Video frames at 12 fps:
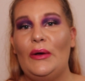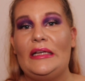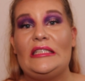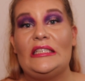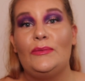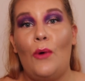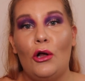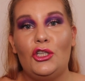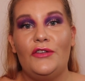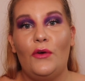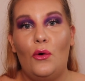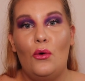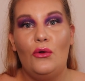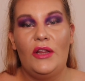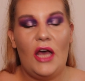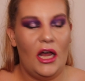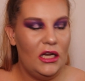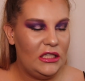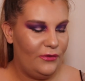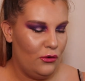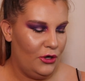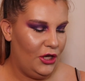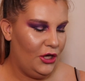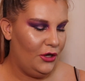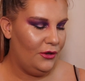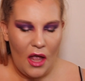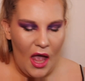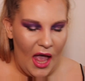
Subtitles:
quick swatch of all the colours for you.